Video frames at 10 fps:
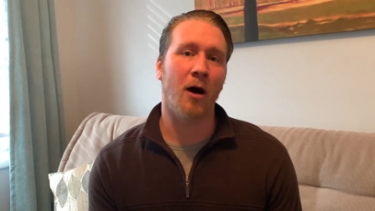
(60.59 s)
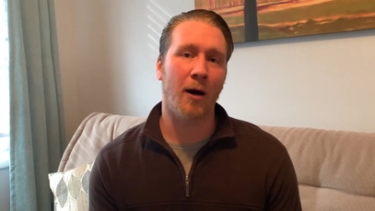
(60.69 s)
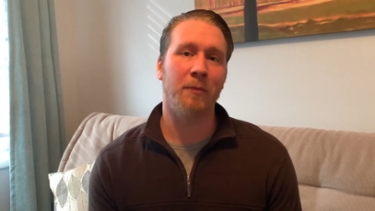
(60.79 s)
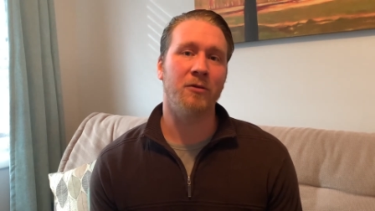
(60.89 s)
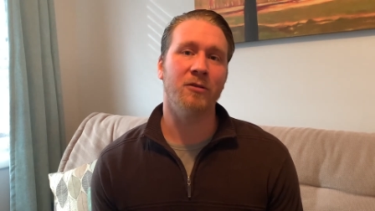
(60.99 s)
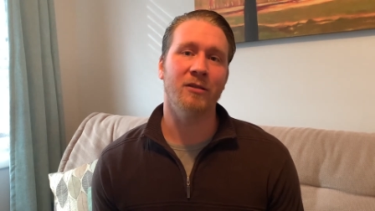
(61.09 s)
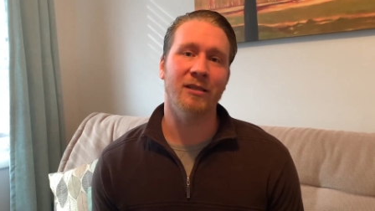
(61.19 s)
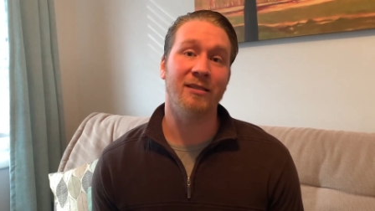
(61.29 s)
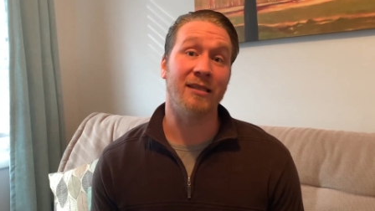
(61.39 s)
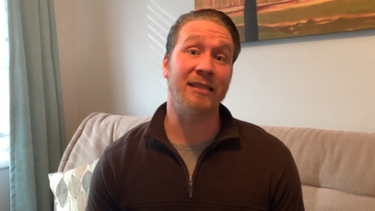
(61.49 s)

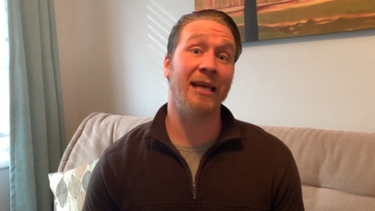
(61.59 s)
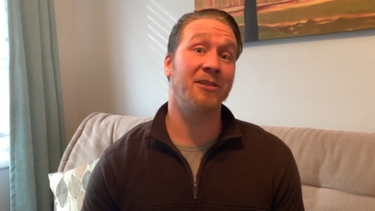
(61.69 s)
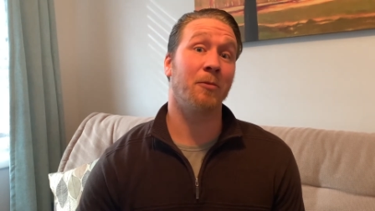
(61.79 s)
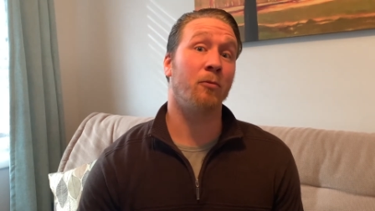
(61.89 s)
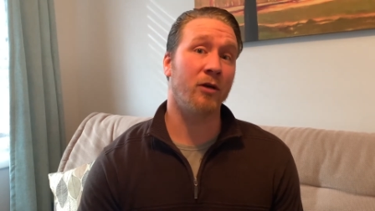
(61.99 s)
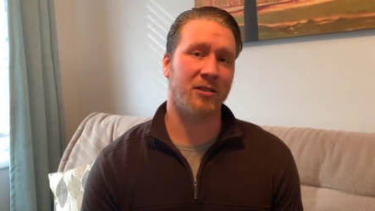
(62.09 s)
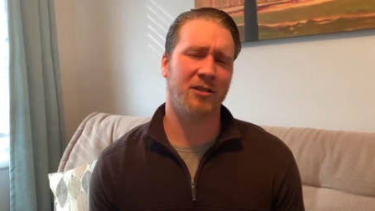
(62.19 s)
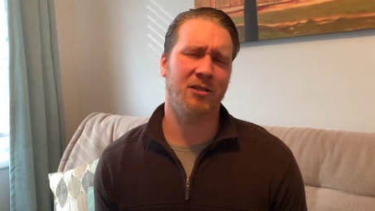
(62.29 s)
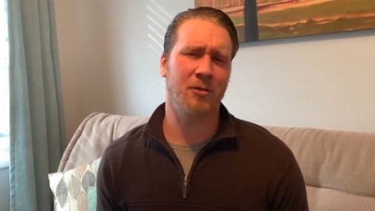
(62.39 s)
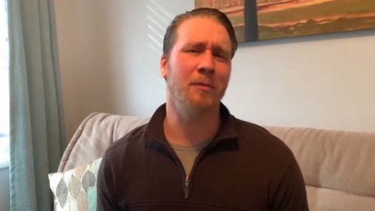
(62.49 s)
opportunities to take some
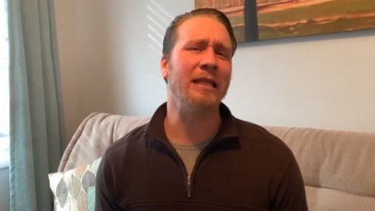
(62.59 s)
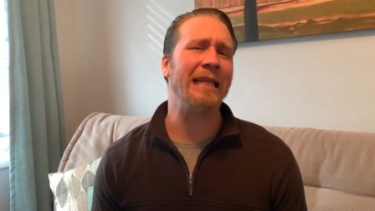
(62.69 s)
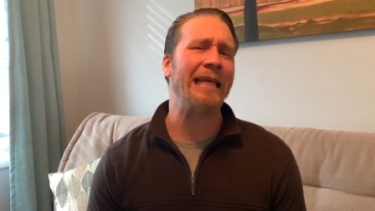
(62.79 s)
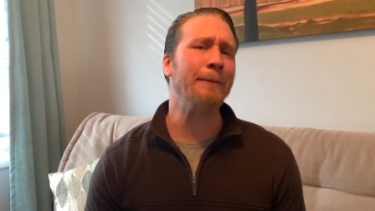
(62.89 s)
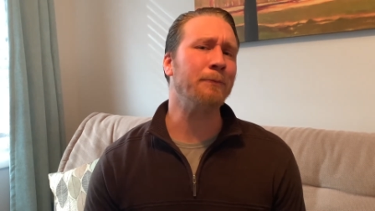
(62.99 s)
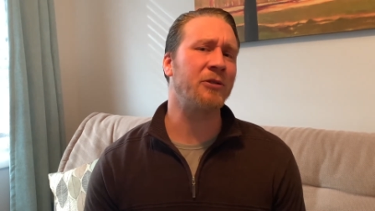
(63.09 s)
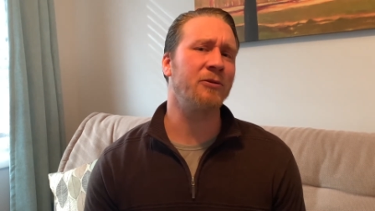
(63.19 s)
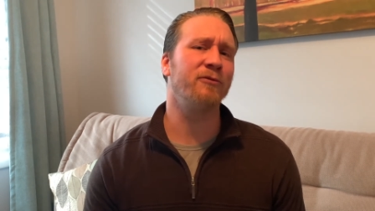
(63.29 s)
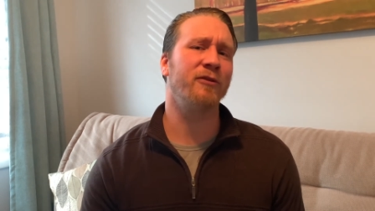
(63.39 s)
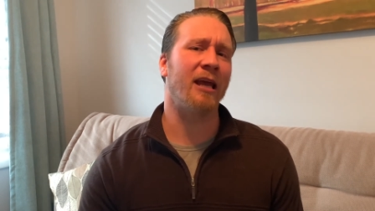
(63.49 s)
risks, some leaps
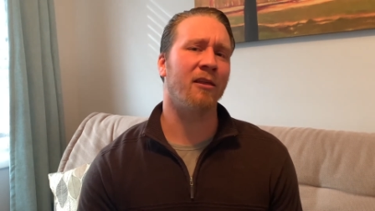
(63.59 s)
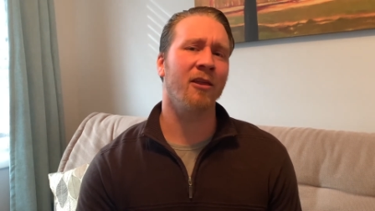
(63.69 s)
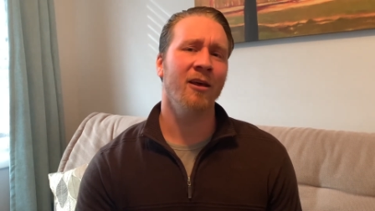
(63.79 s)
of faith